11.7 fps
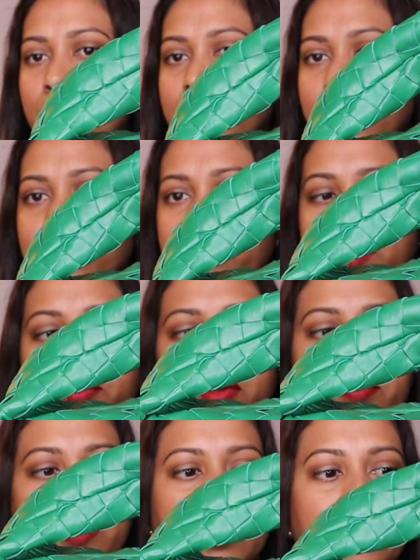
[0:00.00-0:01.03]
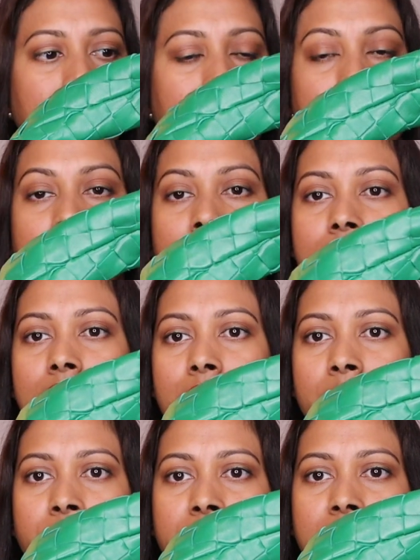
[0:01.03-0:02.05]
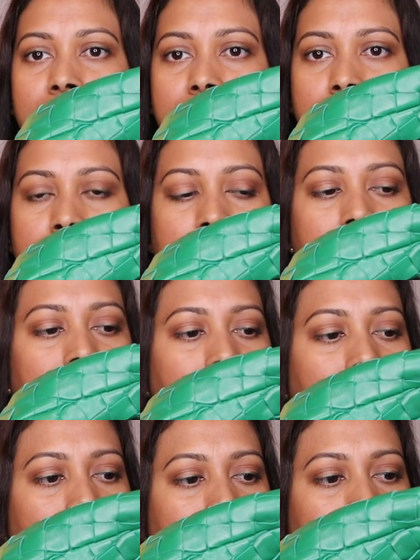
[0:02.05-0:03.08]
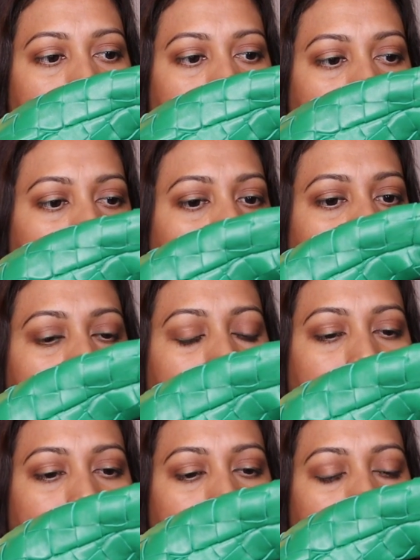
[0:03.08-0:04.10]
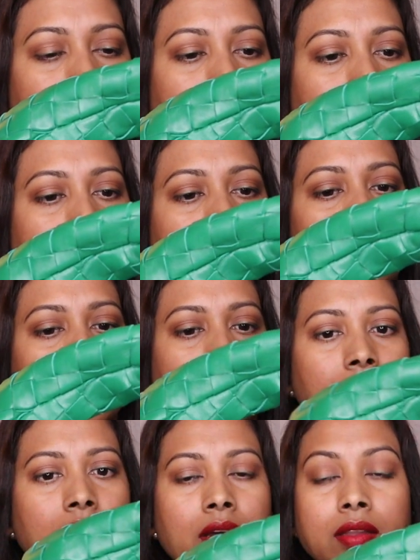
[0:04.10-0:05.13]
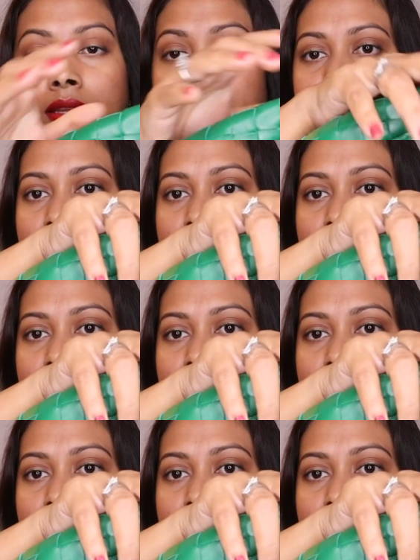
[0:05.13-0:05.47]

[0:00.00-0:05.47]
one as well from the e-store or the online store. This